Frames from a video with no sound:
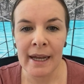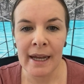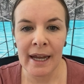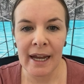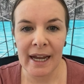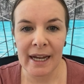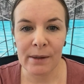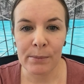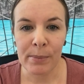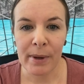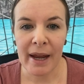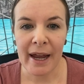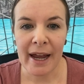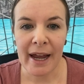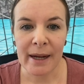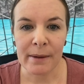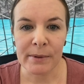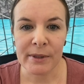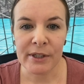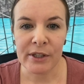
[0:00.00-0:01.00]
and
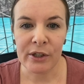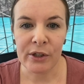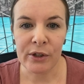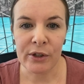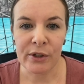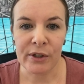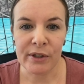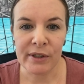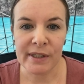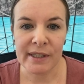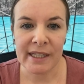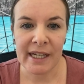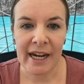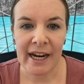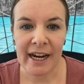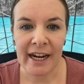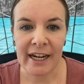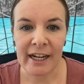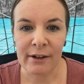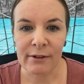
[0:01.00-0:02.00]
perhaps use
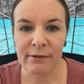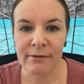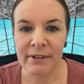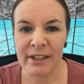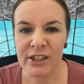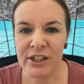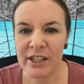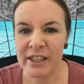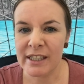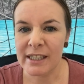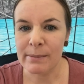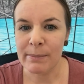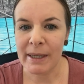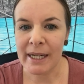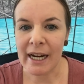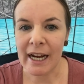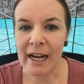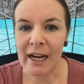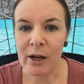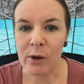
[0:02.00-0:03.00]
a fidget
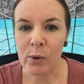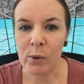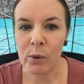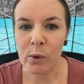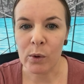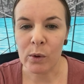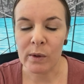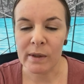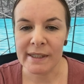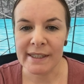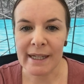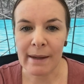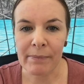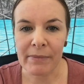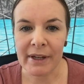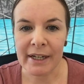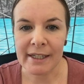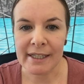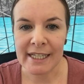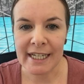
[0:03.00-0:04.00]
spinner or
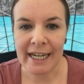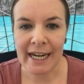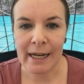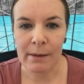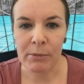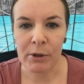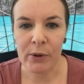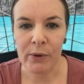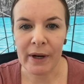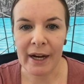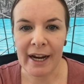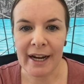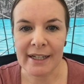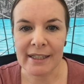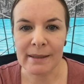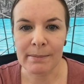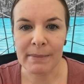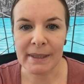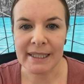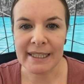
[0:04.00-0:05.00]
something to keep your
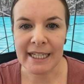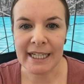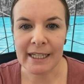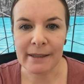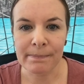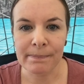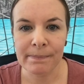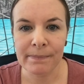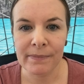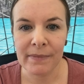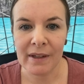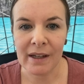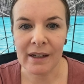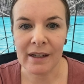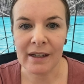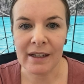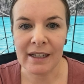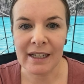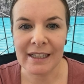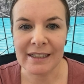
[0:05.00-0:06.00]
hands busy.
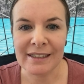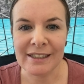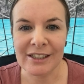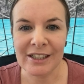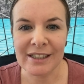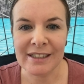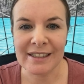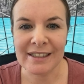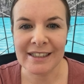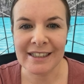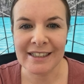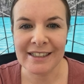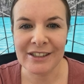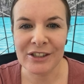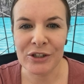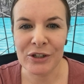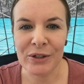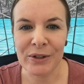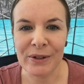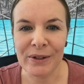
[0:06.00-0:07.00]
It's just
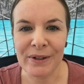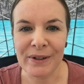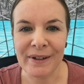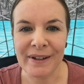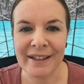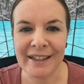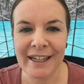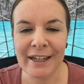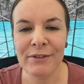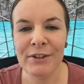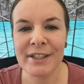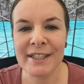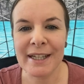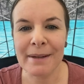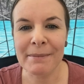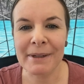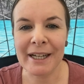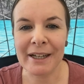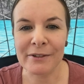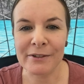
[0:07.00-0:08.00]
to give you
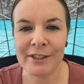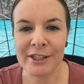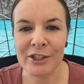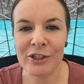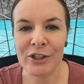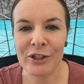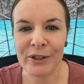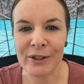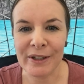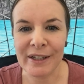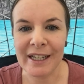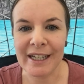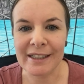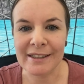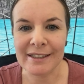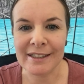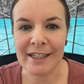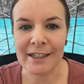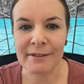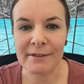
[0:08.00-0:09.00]
something else to do
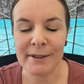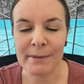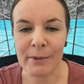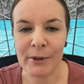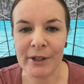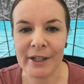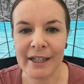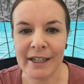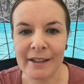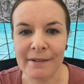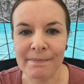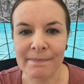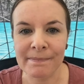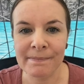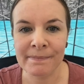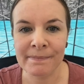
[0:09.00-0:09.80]
instead of smoking.